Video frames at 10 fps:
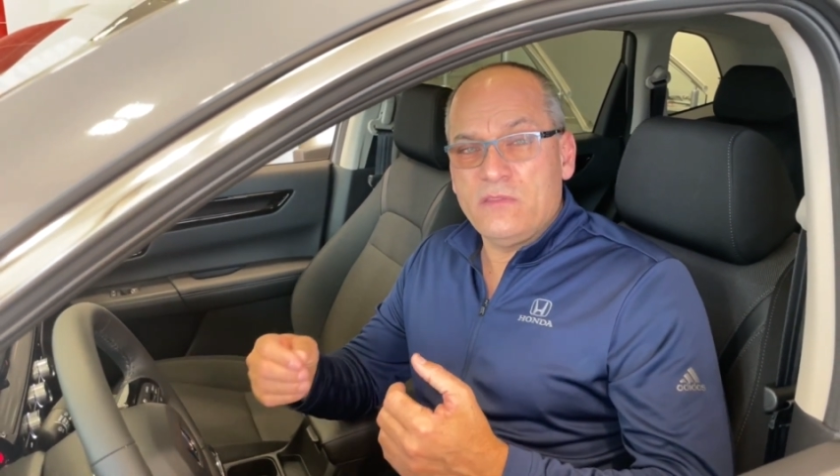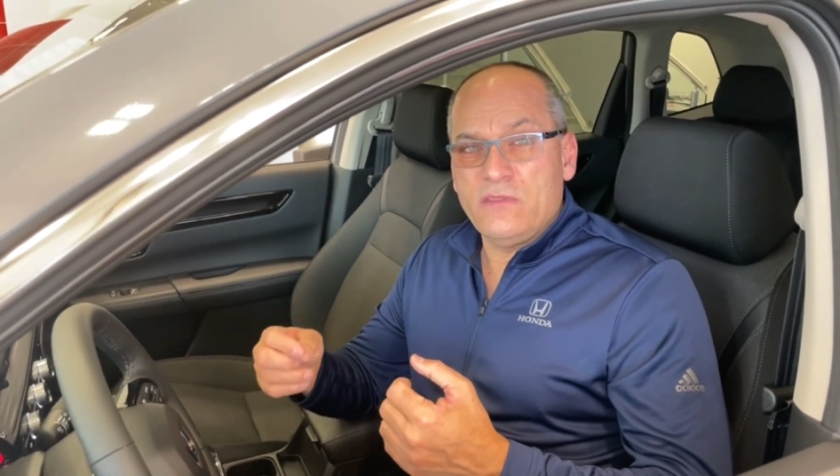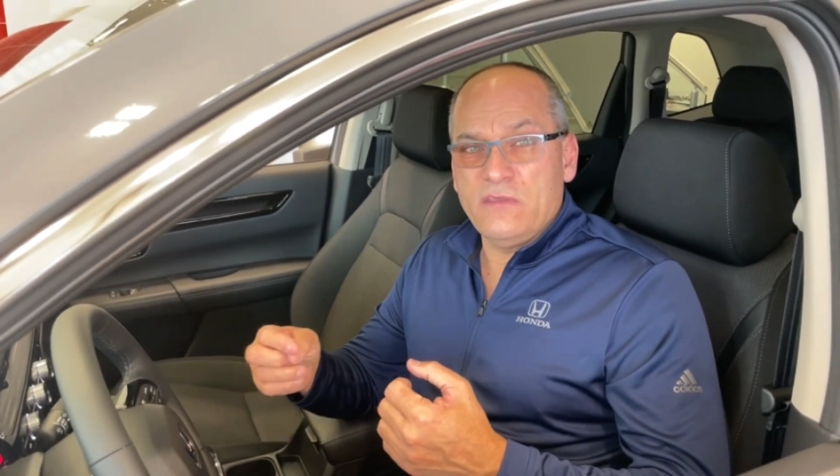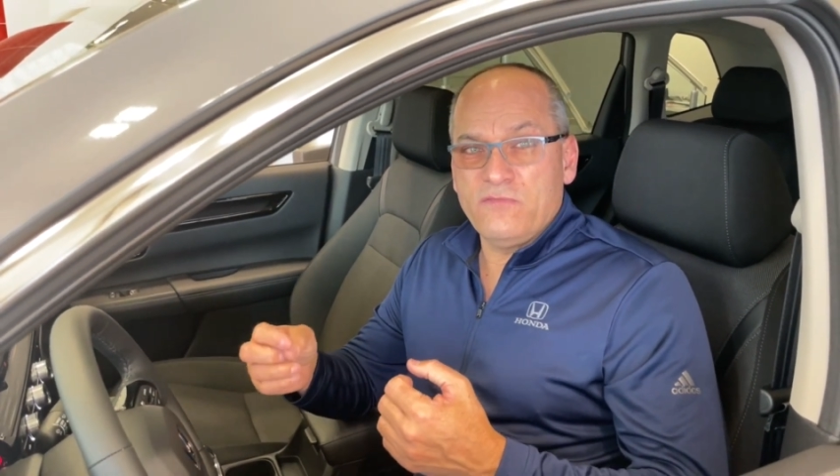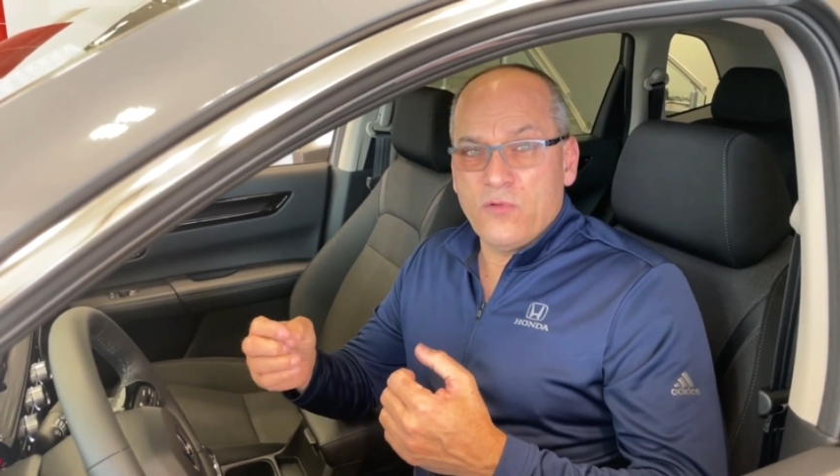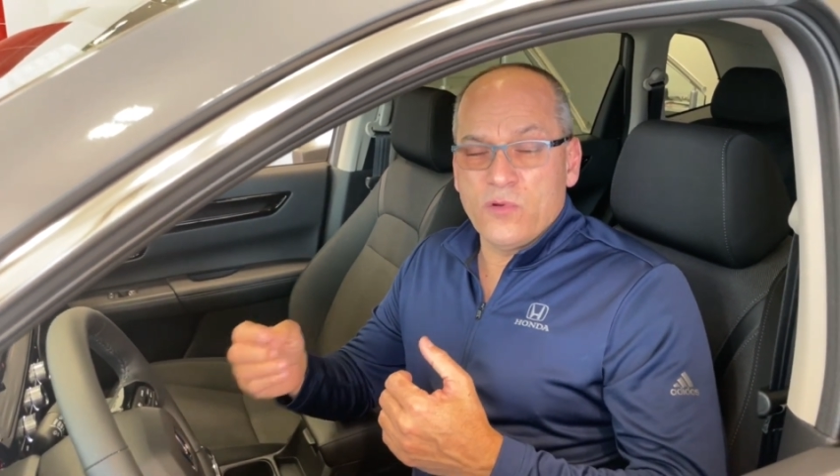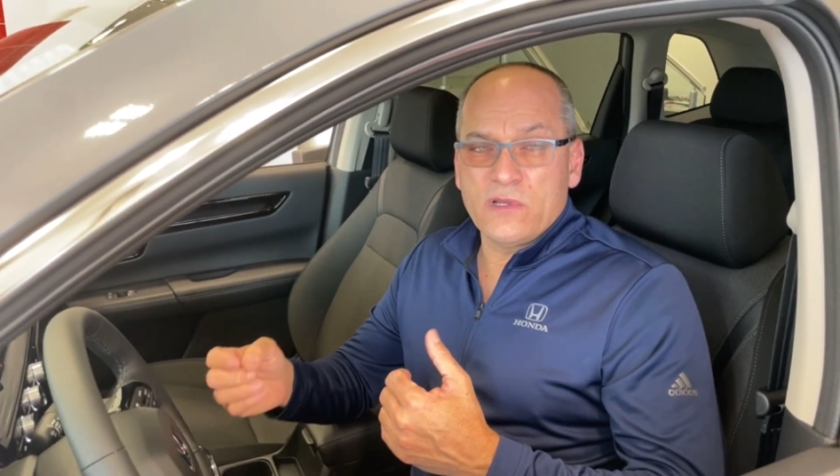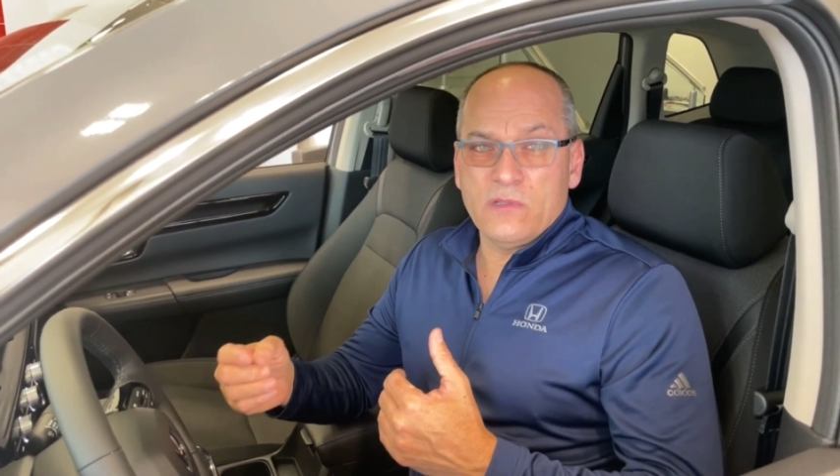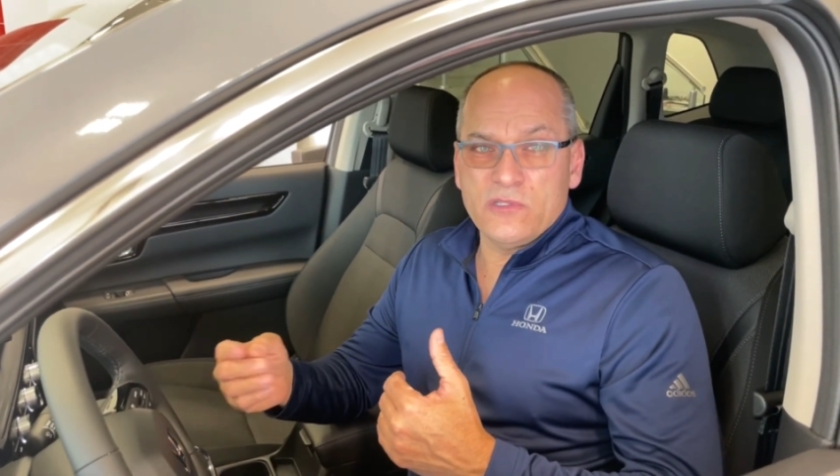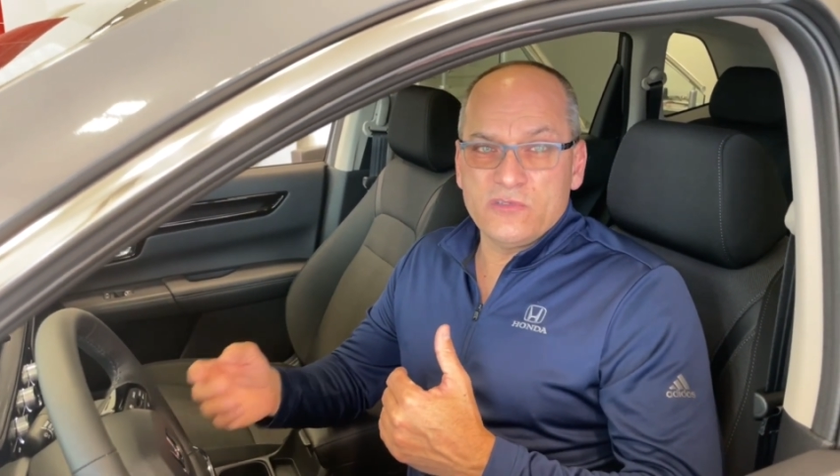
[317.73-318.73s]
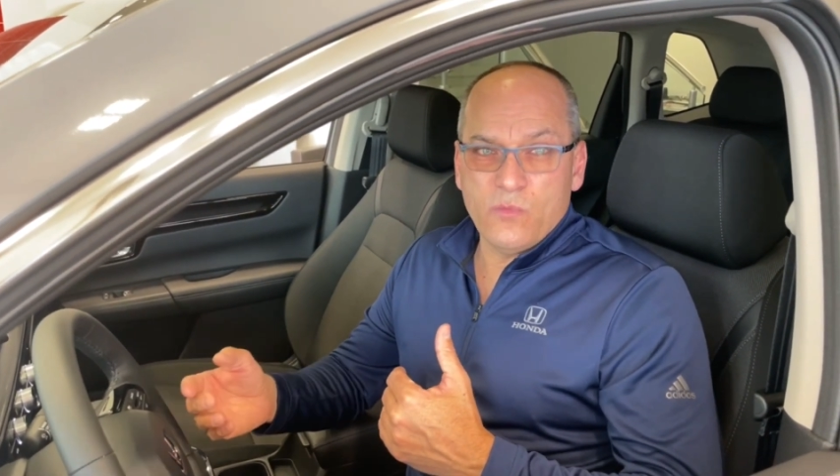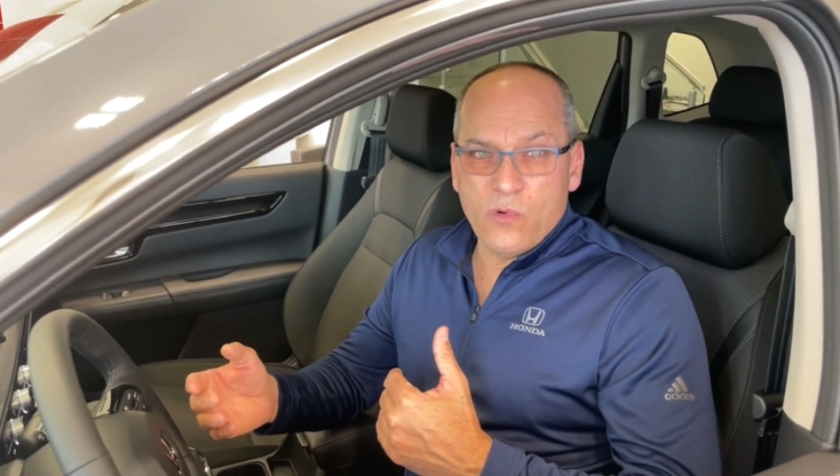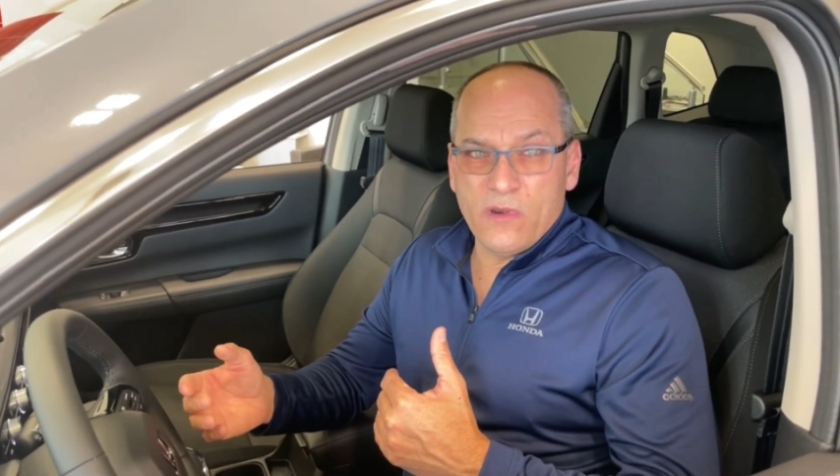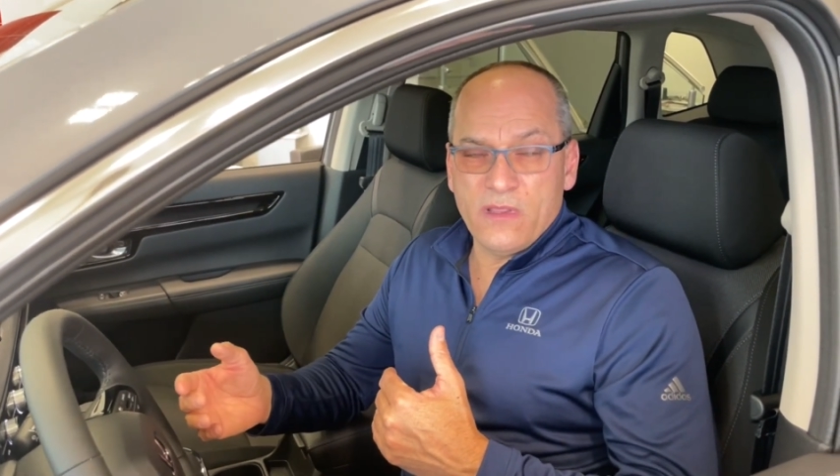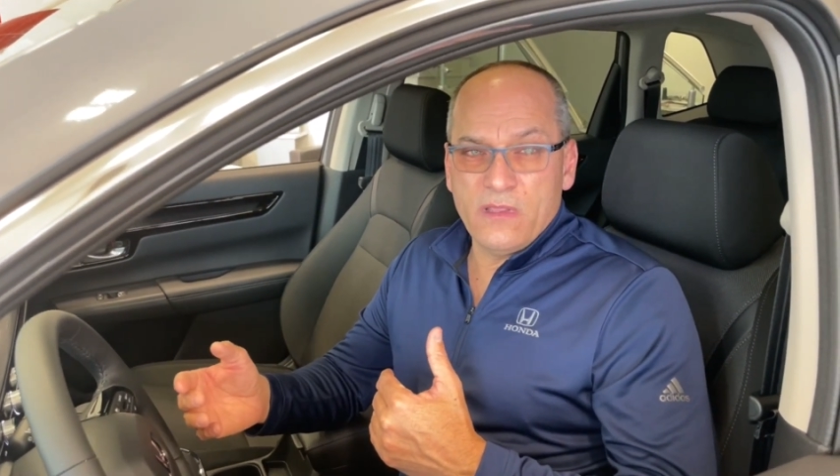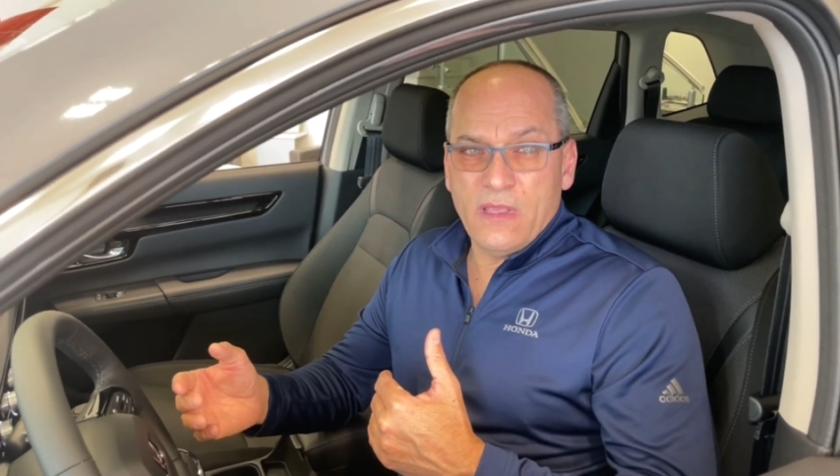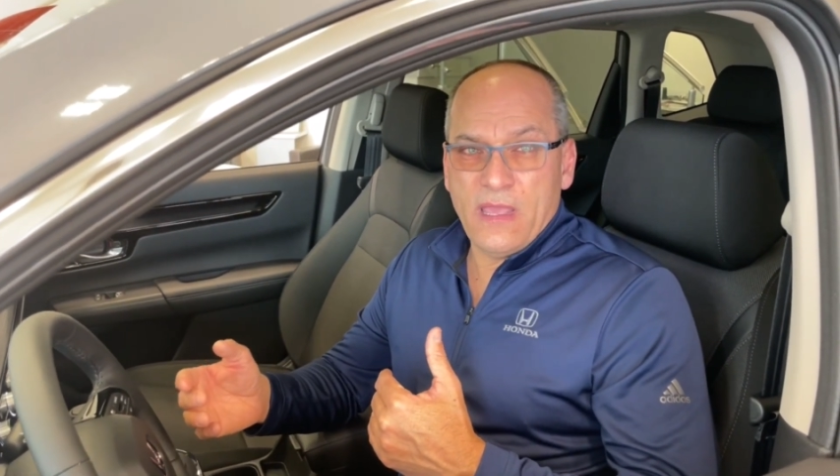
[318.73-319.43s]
the forward collision warning